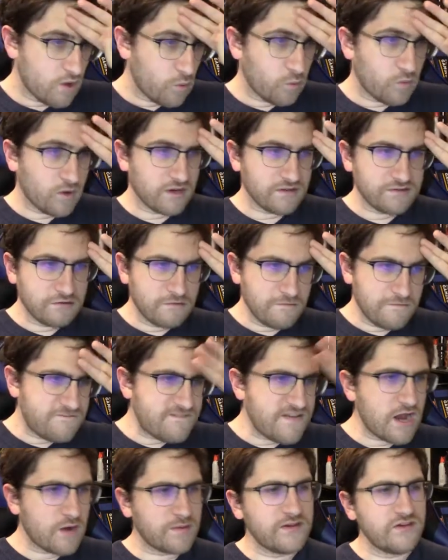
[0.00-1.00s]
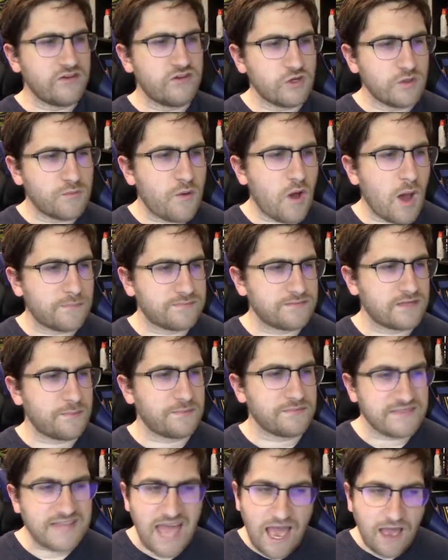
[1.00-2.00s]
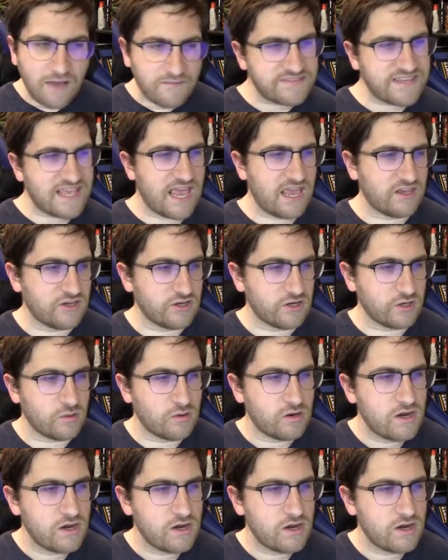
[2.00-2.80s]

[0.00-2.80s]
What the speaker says: where a little fairy dude pops up, laughs at you,